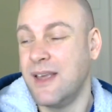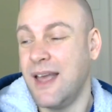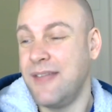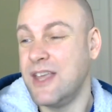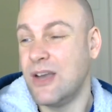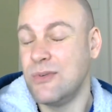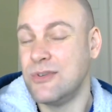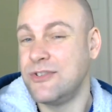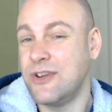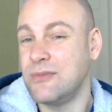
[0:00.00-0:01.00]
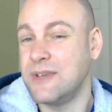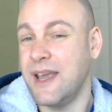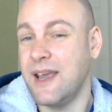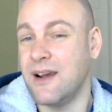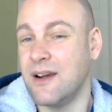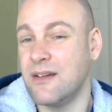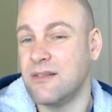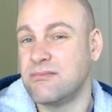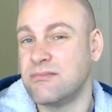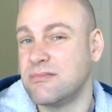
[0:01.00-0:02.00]
and the owners don't care,
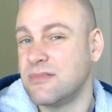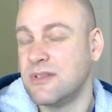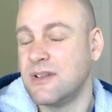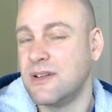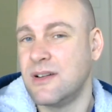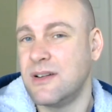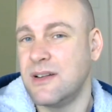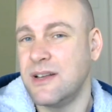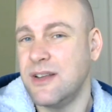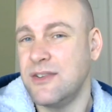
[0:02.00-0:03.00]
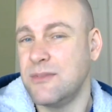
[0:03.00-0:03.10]
it doesn't